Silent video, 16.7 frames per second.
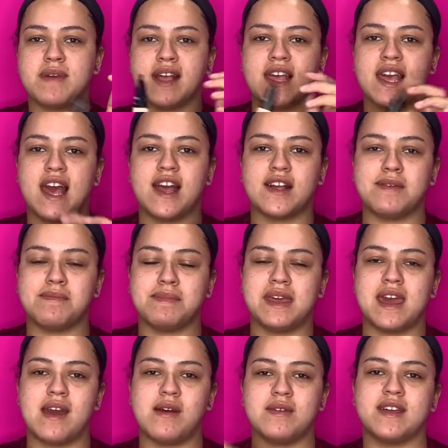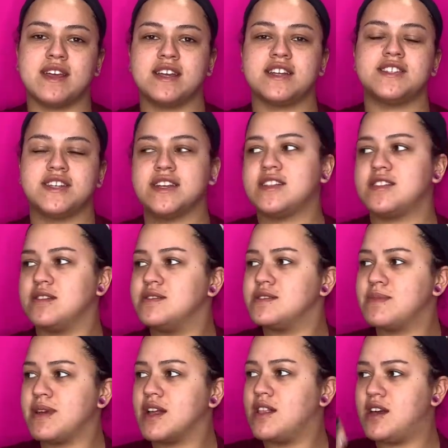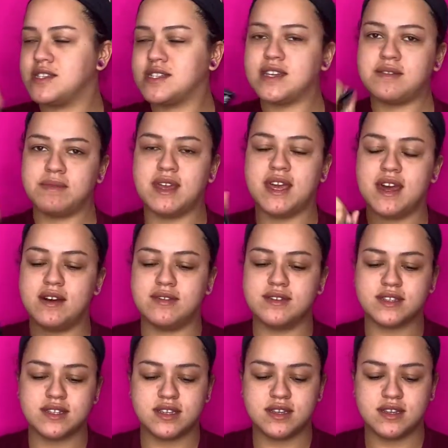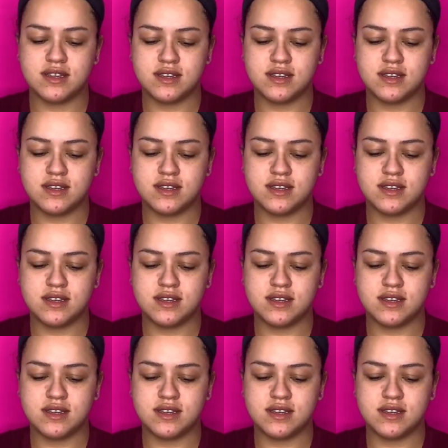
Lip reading: cat meowing. She goes in my closet and meows.